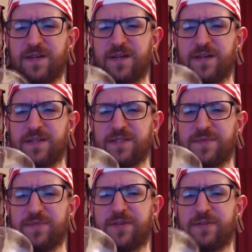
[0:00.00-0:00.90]
something we
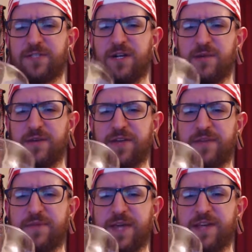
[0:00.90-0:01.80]
don't talk about with
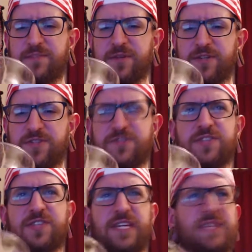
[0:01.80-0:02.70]
IPAs much, is just
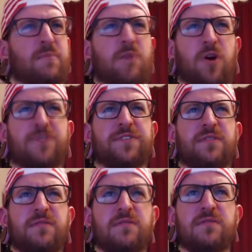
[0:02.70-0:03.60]
like the malt
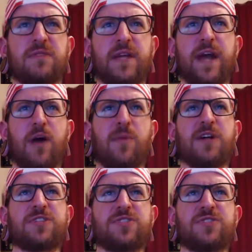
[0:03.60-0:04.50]
and how
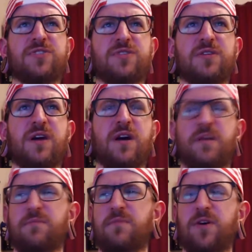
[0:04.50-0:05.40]
much
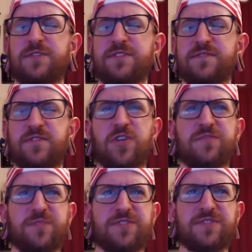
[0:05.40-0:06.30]
malt is involved. But
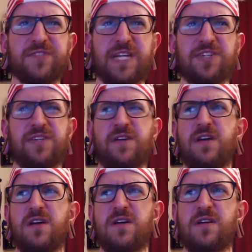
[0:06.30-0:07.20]
this is actually
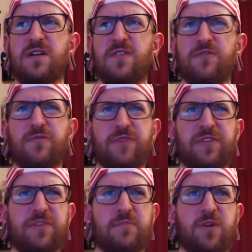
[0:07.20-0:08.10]
really
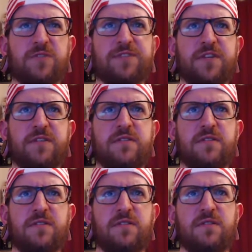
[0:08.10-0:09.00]
malty.
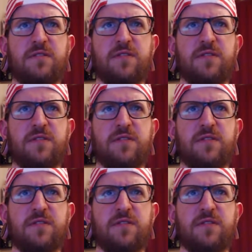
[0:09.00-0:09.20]
Like,